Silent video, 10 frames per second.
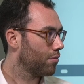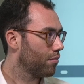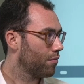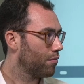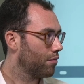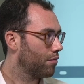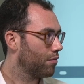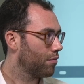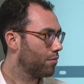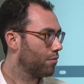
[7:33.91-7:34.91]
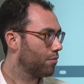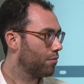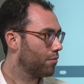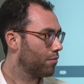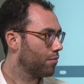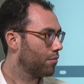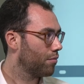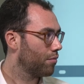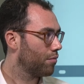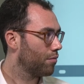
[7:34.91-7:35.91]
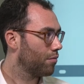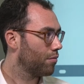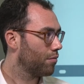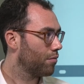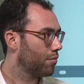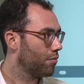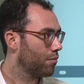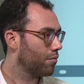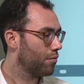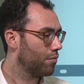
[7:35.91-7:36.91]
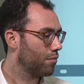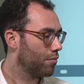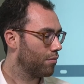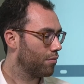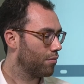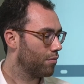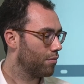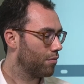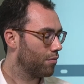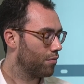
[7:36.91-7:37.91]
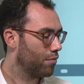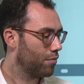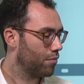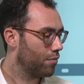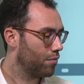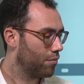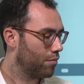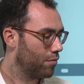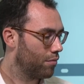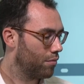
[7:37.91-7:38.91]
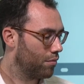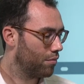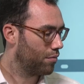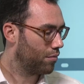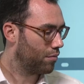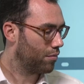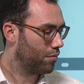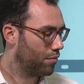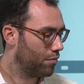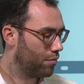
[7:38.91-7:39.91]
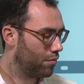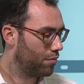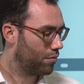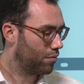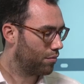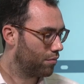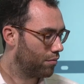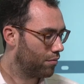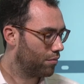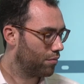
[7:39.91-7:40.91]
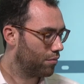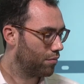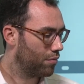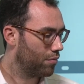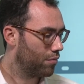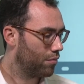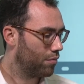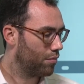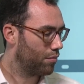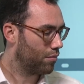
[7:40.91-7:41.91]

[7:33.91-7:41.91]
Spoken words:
The person shown says nothing.